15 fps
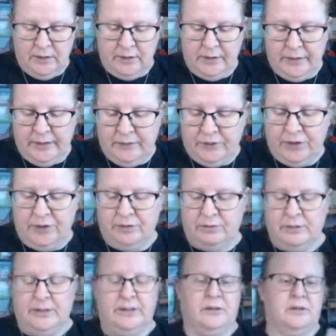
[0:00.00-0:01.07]
that if she's
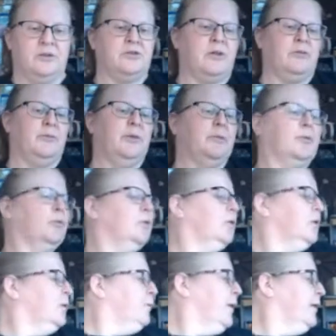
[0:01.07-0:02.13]
really going to drive me up the wall,
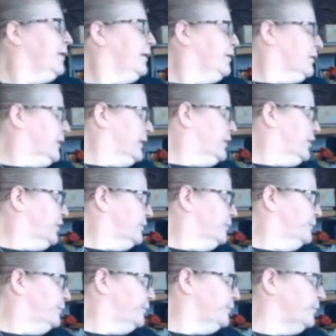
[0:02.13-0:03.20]
I might let her into.
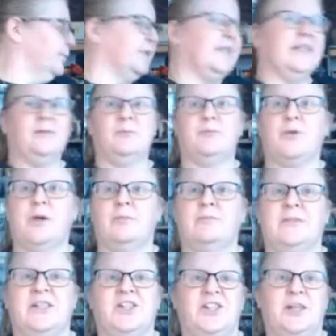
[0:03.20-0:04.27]
But then the problem
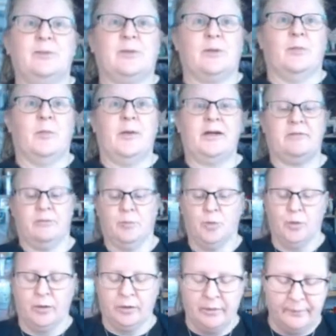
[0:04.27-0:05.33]
is she keeps coming back for more.
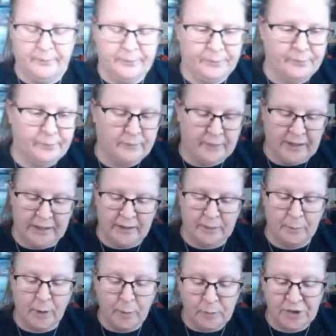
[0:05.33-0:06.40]
And at the
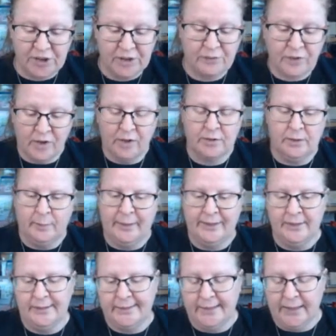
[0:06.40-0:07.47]
moment she's forgotten about the
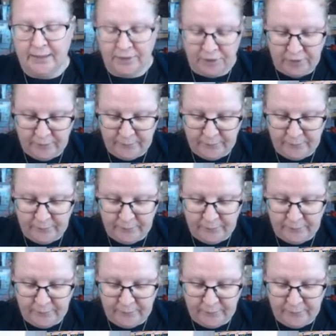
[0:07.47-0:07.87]
stash.